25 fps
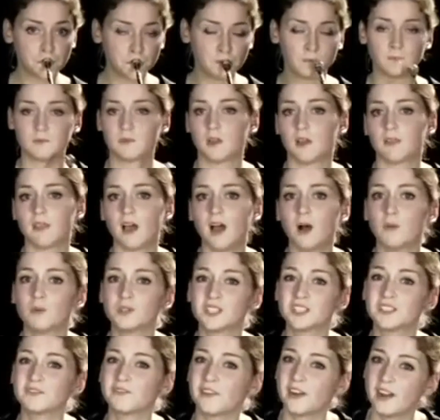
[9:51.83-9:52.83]
like that,
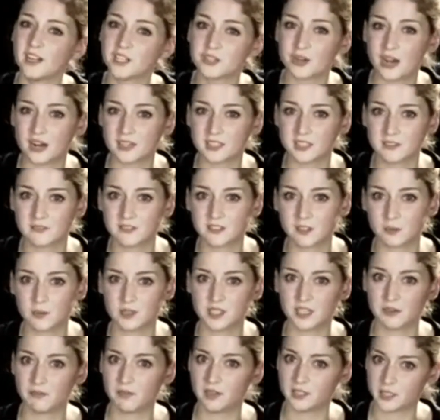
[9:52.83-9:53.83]
which isn't very attractive, so we
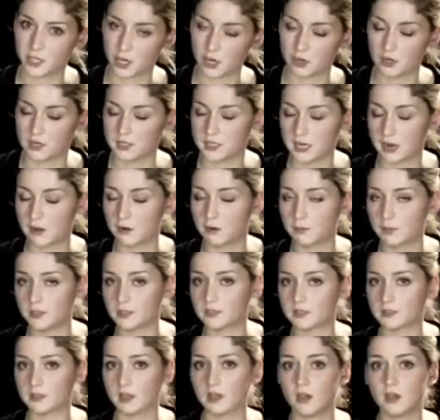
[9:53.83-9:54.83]
generally tone it down a
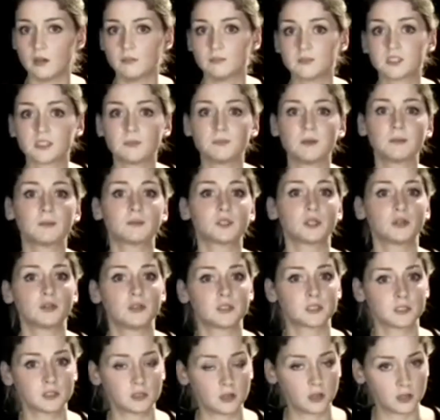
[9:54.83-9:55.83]
bit. Some people don't
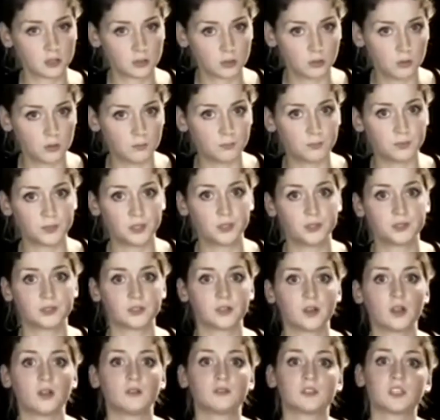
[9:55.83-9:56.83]
use the tongue at all and produce
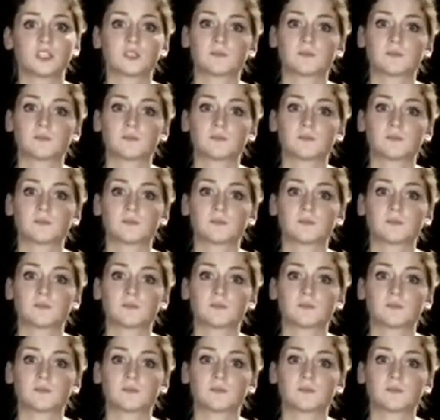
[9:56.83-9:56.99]
a note just